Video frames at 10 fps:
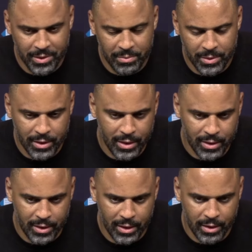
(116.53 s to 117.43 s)
But I
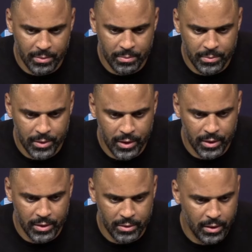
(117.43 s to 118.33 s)
think him
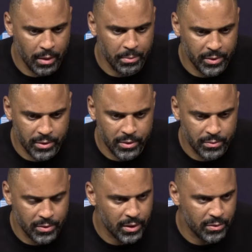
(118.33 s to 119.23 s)
and Alperen,
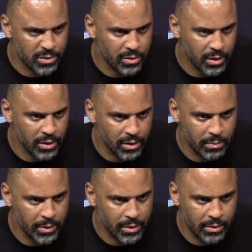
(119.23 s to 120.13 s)
when they were struggling a little
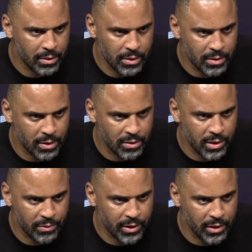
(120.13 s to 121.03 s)
bit, as long as
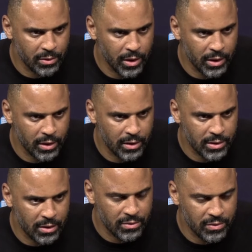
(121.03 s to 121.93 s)
they were getting the quality looks,
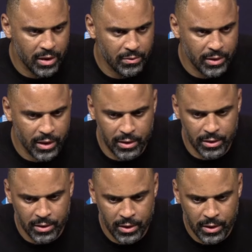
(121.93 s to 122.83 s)
fine with that. And,
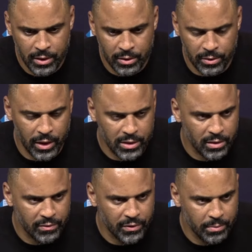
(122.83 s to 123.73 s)
you know, that's going
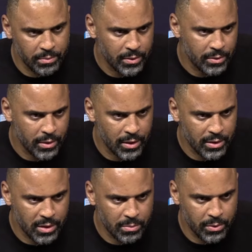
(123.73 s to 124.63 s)
to flip at
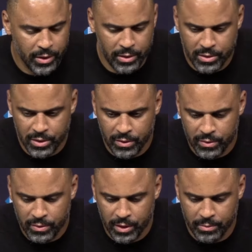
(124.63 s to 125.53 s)
some point. And so
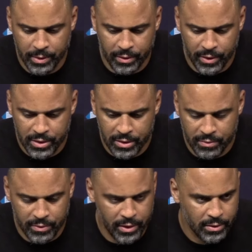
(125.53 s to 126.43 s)
they've been aggressive.
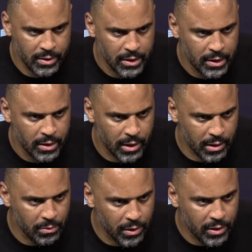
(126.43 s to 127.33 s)
They get
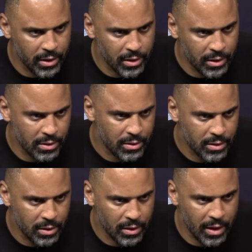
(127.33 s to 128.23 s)
the work in and
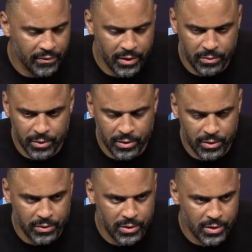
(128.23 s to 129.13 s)
are confident in what they're
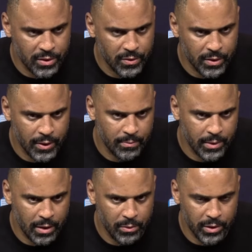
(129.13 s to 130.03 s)
doing. So I'm
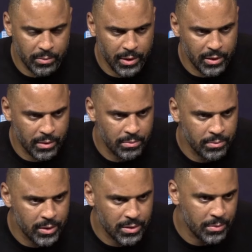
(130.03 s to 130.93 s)
not worried about them
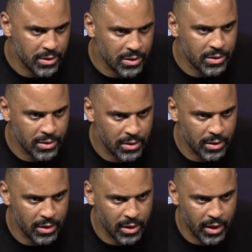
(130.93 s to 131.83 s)
as much as a
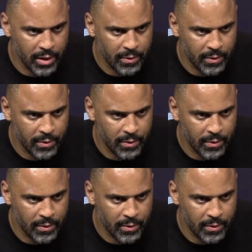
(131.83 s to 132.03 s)
young guy.